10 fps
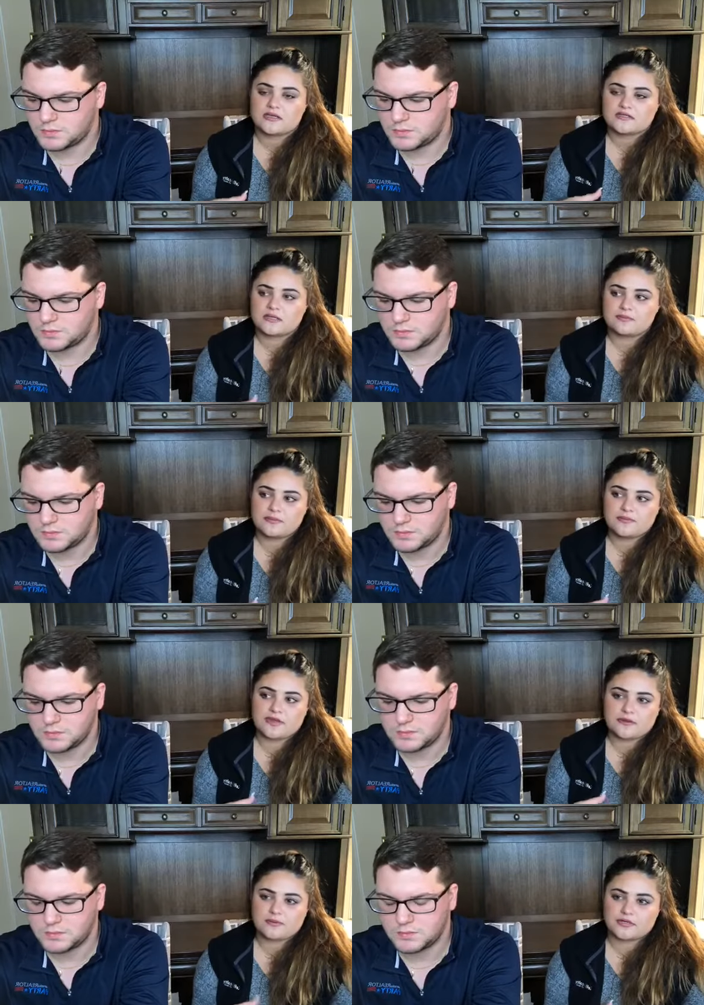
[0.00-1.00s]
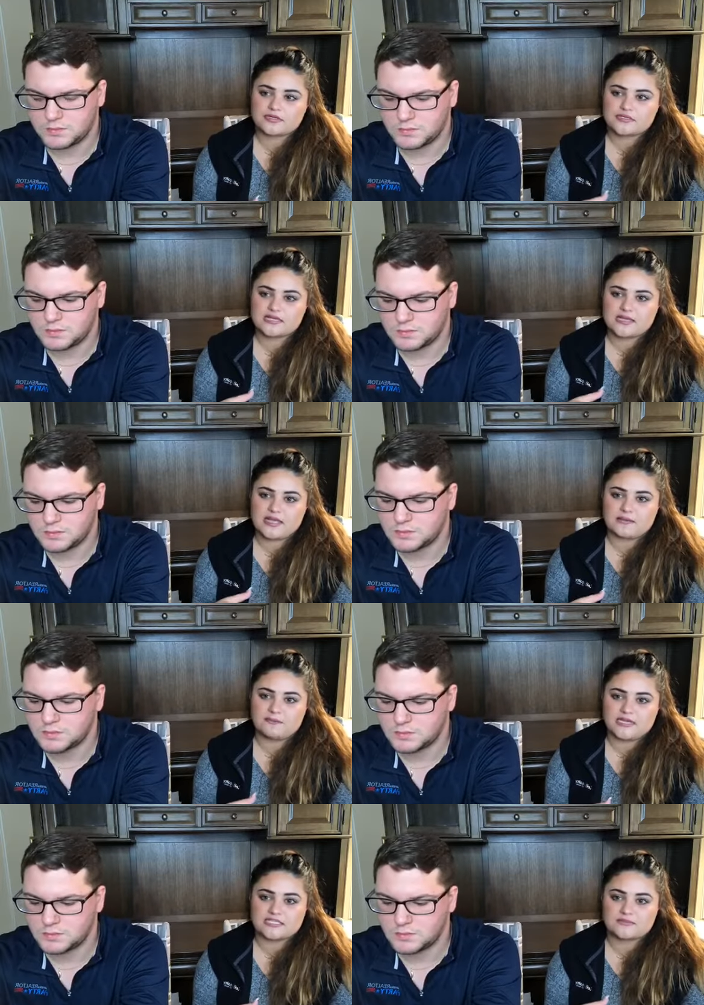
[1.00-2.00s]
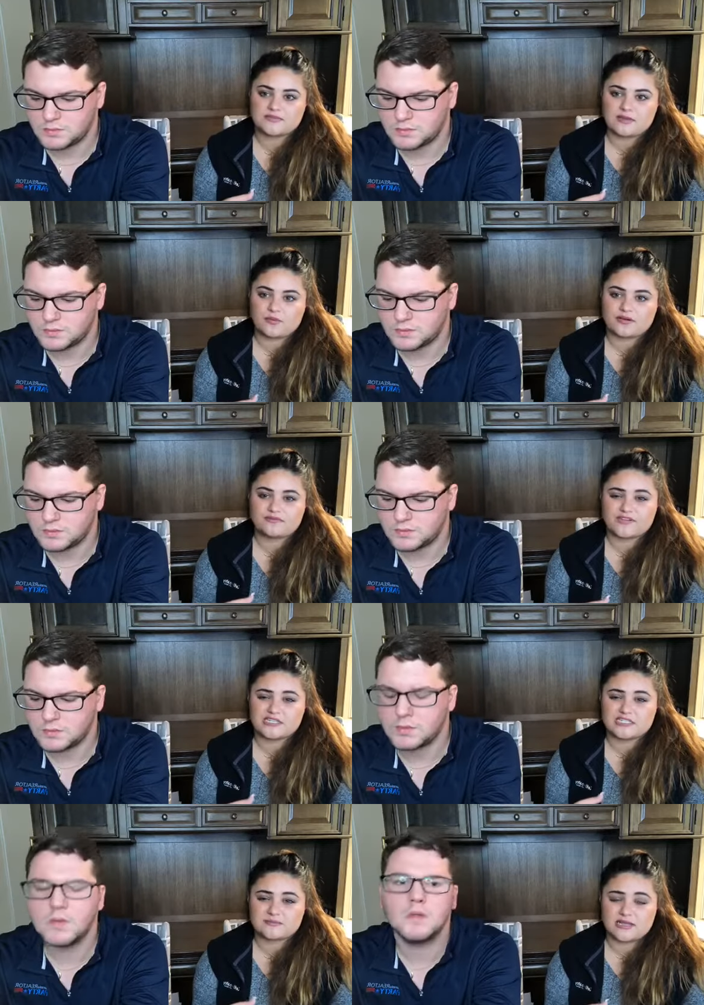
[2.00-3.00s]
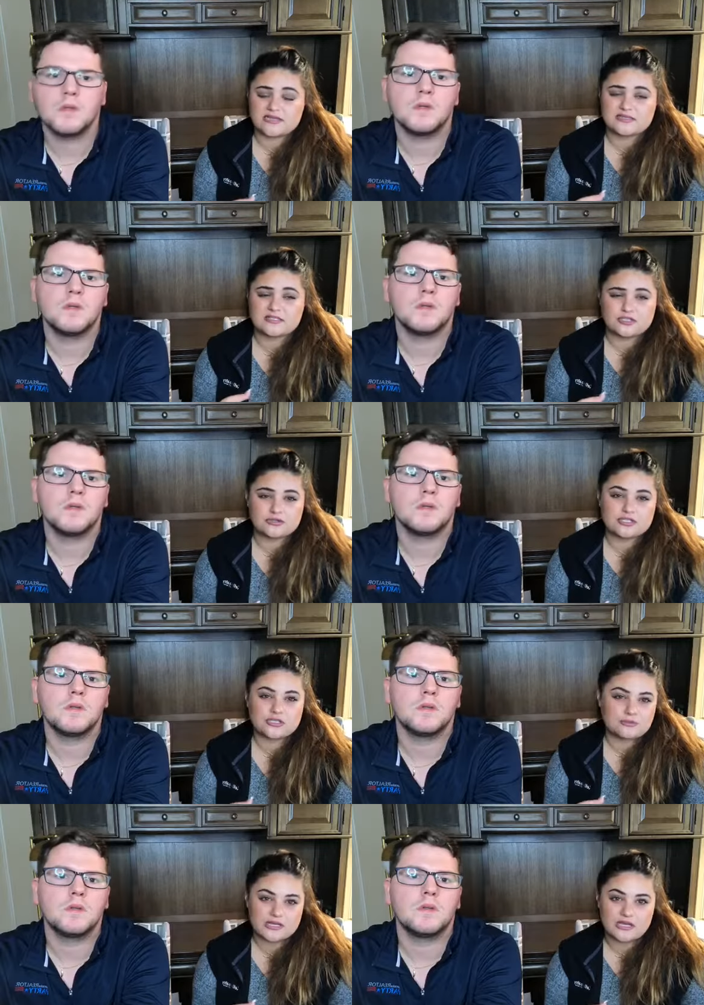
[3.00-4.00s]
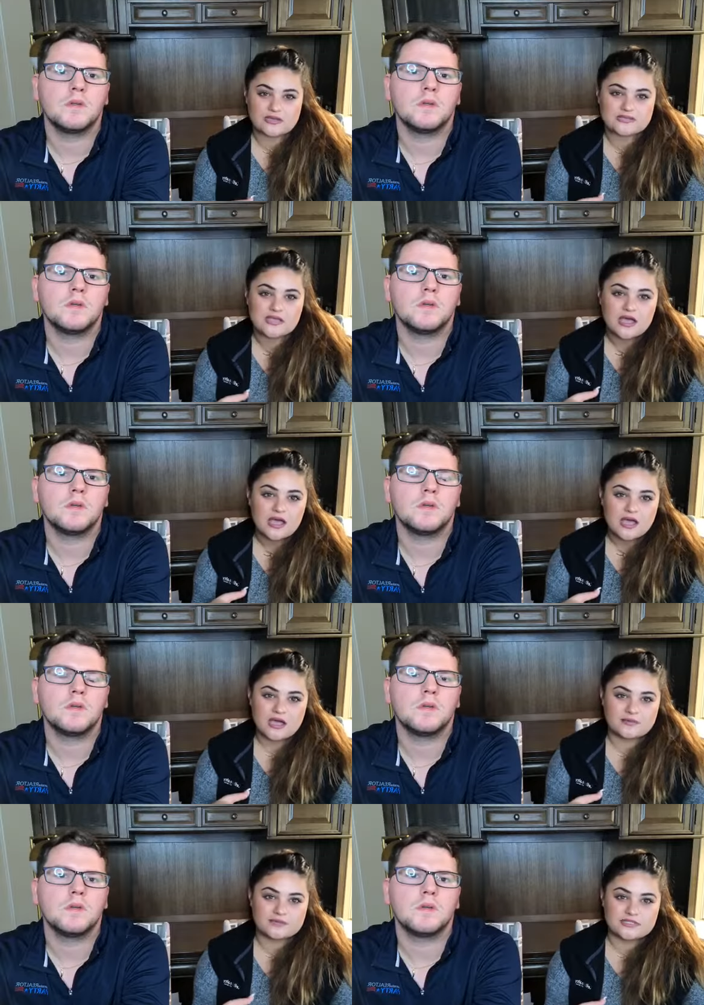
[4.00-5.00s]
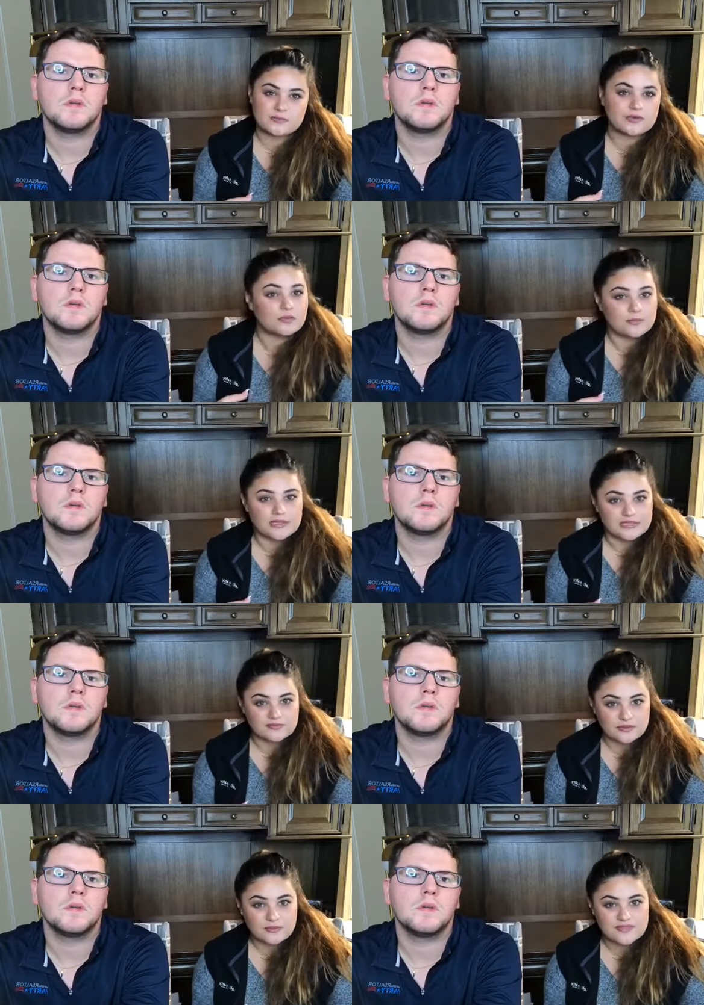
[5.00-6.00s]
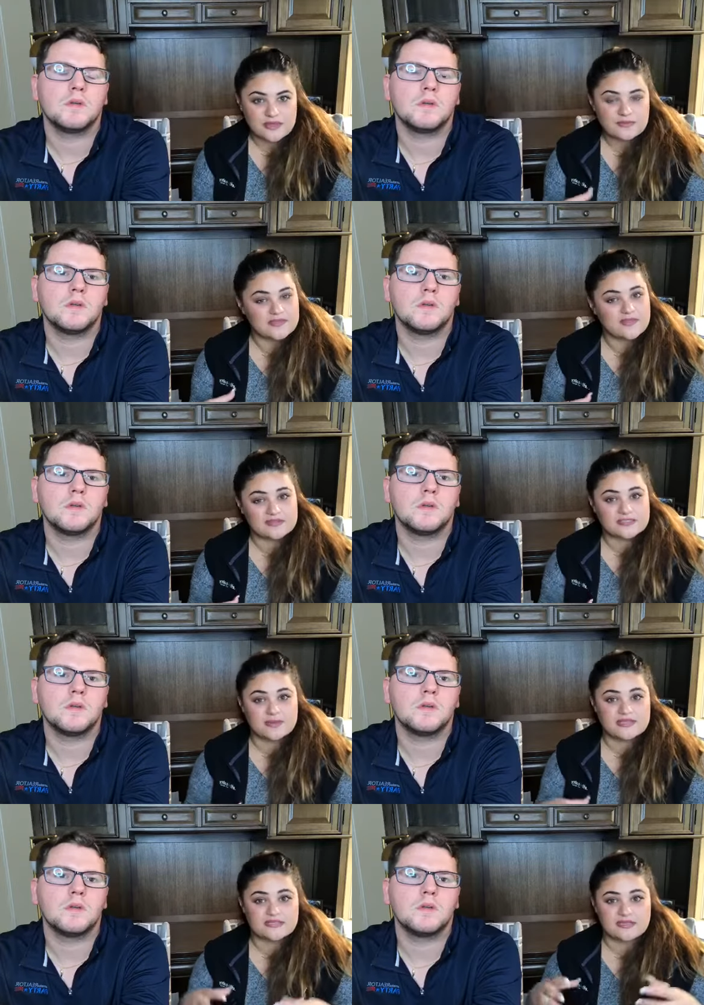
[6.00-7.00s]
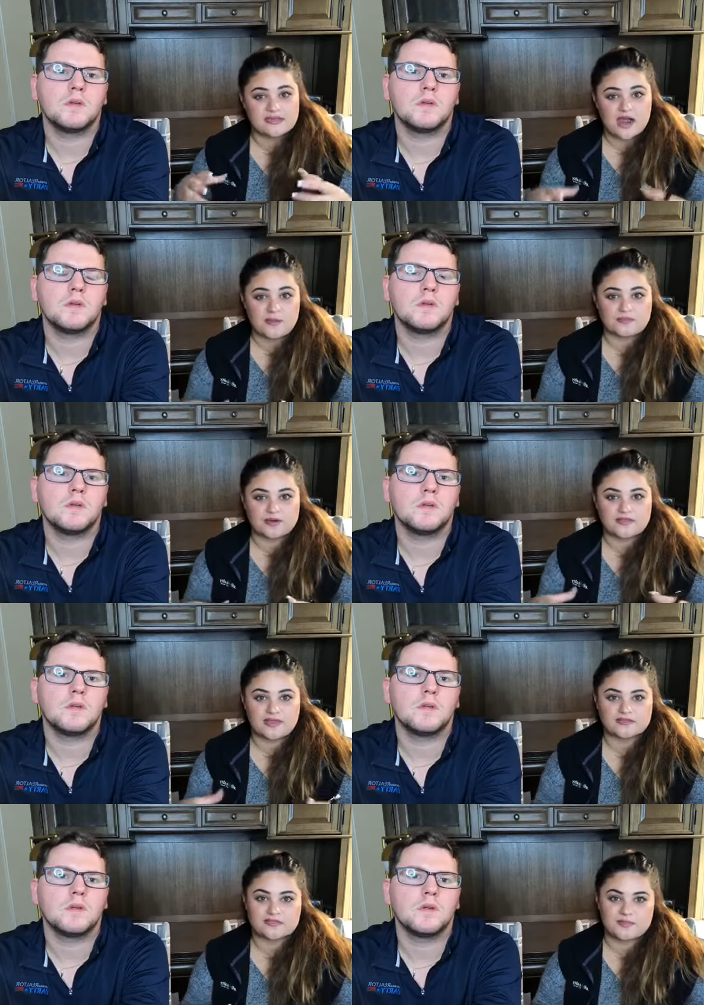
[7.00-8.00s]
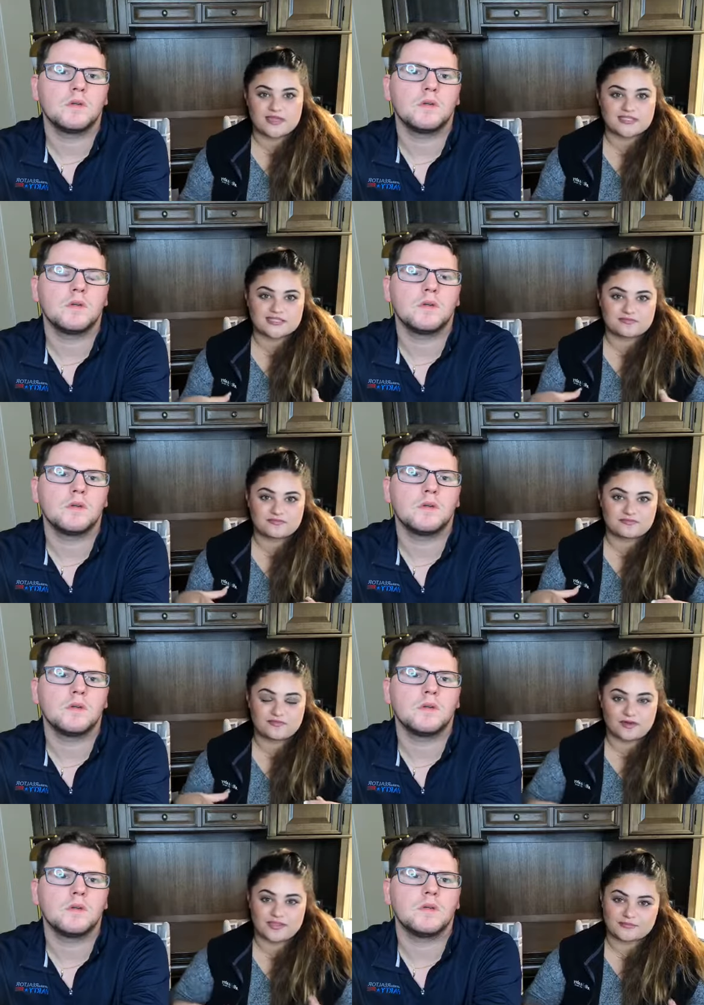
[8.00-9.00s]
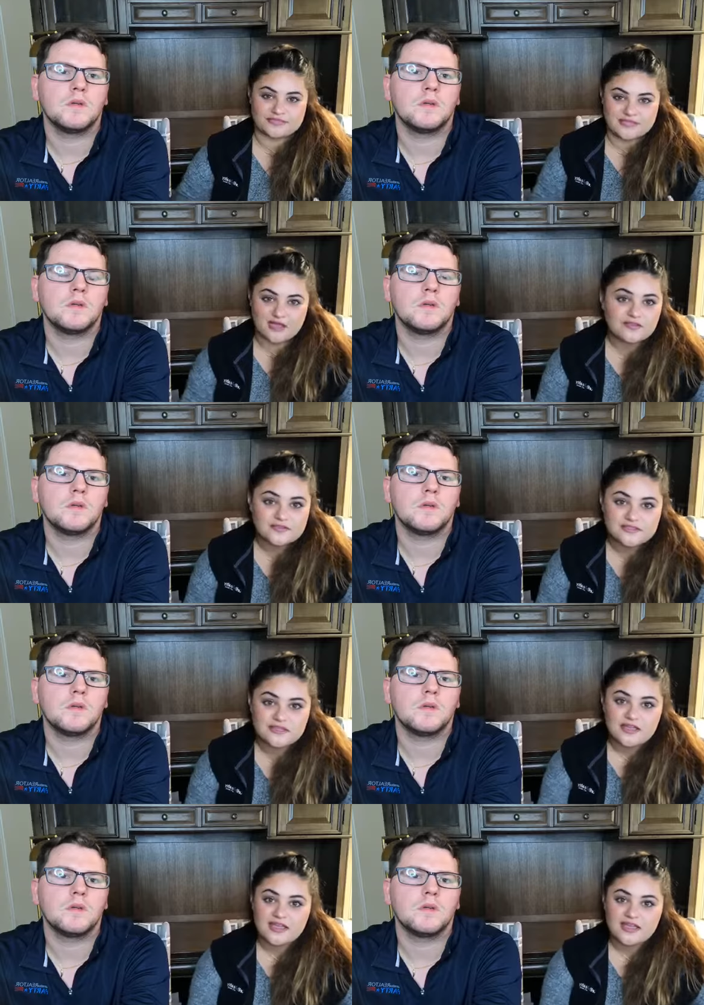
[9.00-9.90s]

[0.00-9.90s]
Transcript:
Speaker 1: some people that are purchasing a basement that want to finish space is usually because um, someone will be living with them in that space and can operate that space for themselves